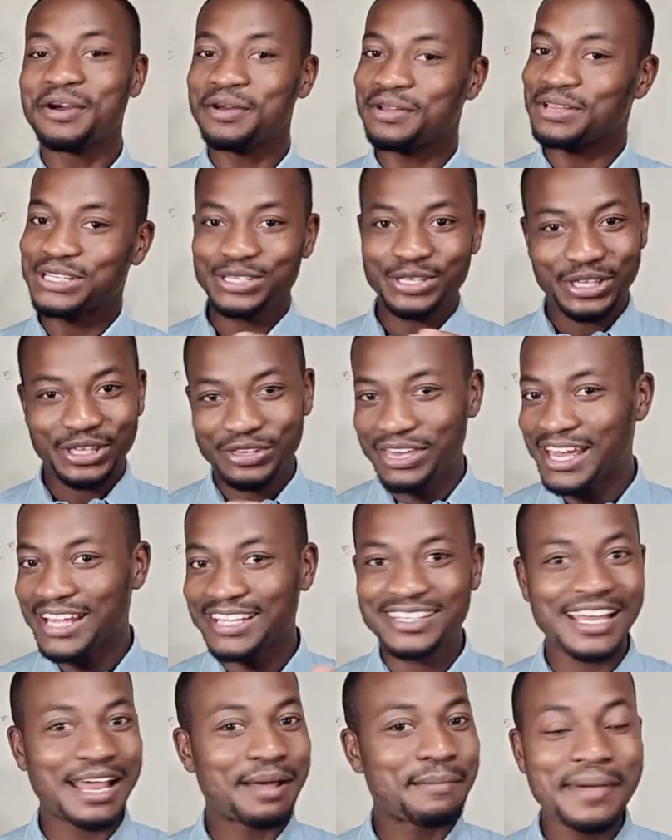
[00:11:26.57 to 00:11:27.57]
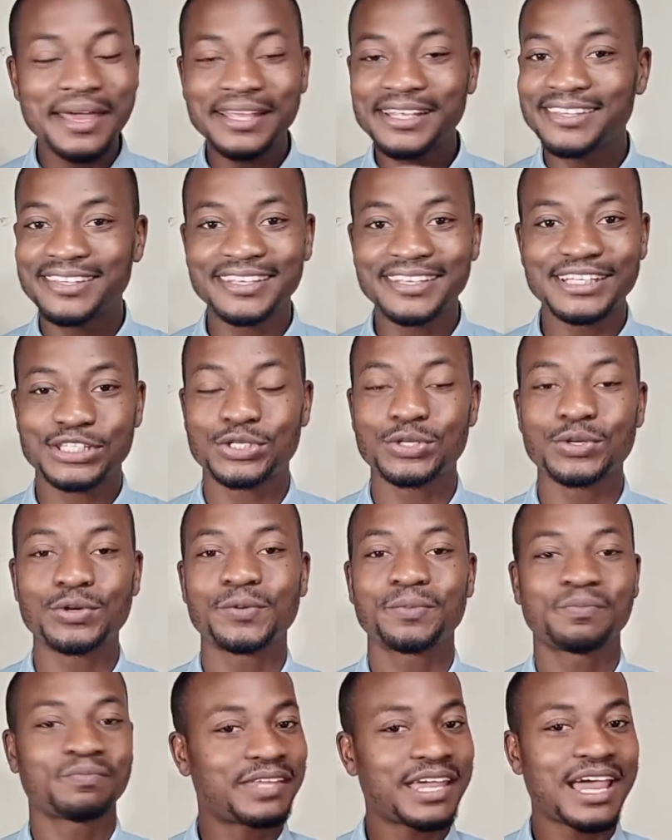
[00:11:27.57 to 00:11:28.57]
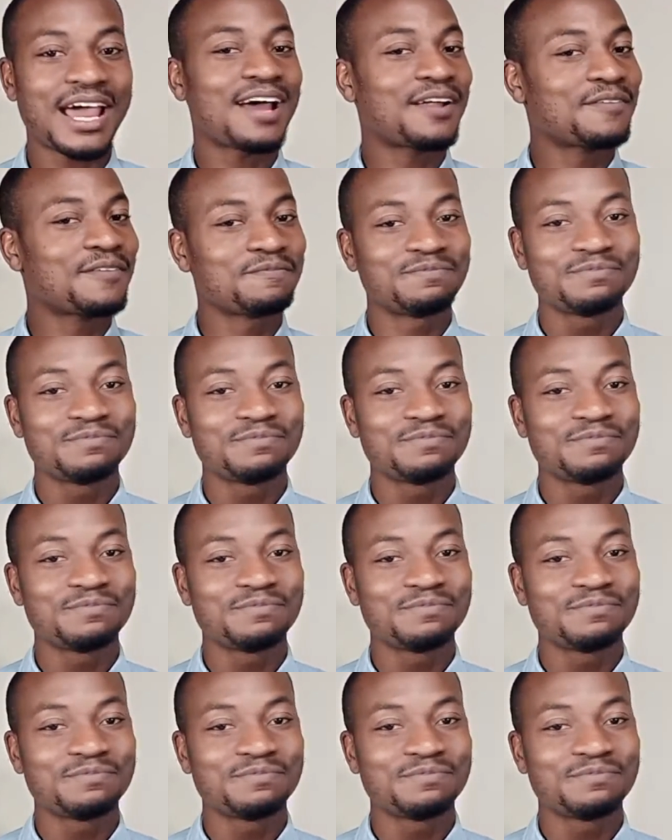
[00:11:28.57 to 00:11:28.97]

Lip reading: You get, there are many things. So yeah,